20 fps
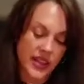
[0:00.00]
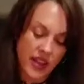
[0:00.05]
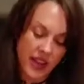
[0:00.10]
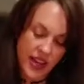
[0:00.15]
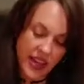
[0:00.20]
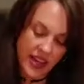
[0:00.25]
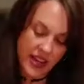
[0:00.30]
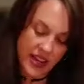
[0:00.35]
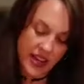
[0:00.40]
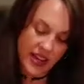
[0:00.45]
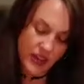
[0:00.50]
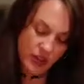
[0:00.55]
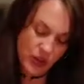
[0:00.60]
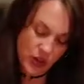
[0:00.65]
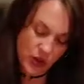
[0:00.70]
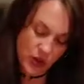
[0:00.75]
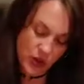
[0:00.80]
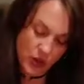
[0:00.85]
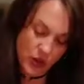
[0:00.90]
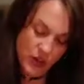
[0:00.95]
I don't
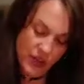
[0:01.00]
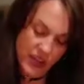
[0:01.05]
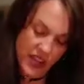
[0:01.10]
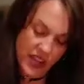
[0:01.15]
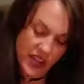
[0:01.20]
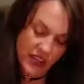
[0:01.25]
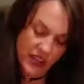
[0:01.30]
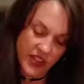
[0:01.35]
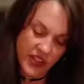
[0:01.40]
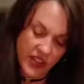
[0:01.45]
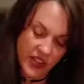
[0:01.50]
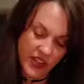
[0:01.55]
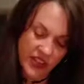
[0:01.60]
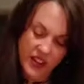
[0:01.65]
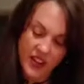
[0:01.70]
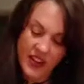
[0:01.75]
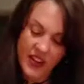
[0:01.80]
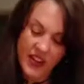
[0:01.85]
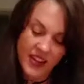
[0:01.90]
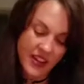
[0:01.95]
know if I even,
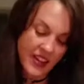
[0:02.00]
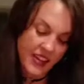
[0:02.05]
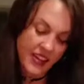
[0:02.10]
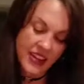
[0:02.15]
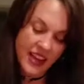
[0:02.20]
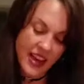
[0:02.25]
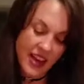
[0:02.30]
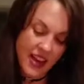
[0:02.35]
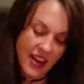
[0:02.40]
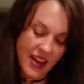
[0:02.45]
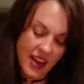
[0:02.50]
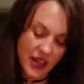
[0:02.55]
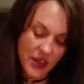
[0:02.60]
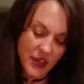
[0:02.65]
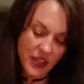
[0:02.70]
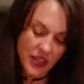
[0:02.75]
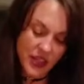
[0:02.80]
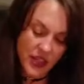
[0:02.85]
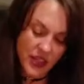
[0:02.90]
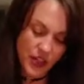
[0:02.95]
yeah, I
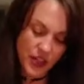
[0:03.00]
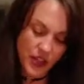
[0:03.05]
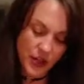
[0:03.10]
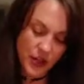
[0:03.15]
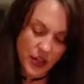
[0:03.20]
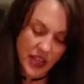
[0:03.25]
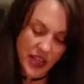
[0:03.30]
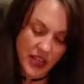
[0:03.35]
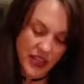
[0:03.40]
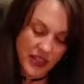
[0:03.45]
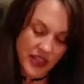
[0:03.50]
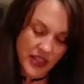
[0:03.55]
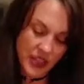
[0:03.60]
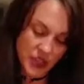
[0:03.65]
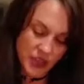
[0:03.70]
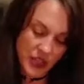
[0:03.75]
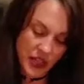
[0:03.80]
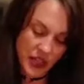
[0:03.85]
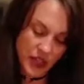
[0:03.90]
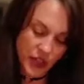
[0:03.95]
mean, you're making this
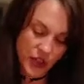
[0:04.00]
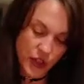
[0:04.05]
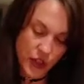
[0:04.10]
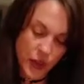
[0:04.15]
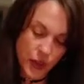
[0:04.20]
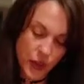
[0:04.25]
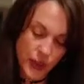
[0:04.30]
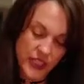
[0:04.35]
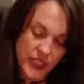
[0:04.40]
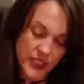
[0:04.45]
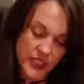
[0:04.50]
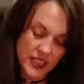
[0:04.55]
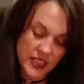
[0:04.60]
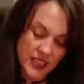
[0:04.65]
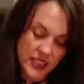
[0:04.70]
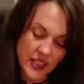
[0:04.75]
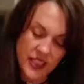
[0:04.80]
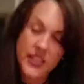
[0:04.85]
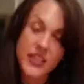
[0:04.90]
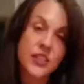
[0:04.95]
major choice.
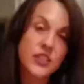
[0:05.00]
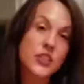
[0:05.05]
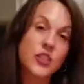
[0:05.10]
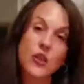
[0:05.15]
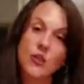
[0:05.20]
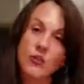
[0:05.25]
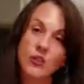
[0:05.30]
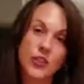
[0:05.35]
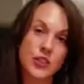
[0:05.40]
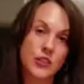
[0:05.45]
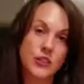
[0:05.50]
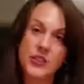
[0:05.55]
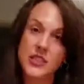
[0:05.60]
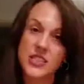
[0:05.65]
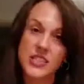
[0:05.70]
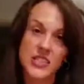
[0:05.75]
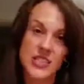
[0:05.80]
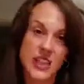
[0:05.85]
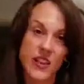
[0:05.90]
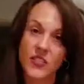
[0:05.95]
Don't choose the
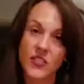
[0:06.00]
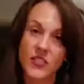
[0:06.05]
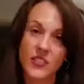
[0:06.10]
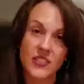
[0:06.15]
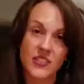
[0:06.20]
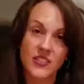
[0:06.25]
devil.